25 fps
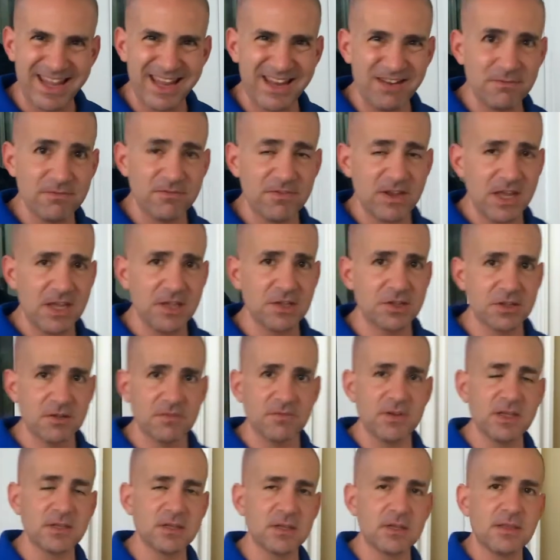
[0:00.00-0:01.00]

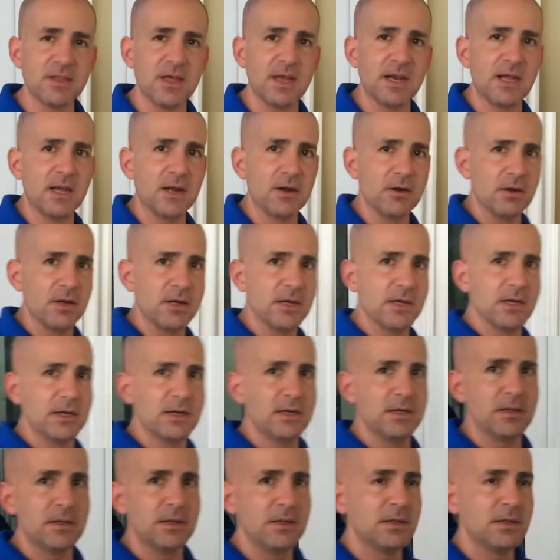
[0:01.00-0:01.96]
invasive into that area.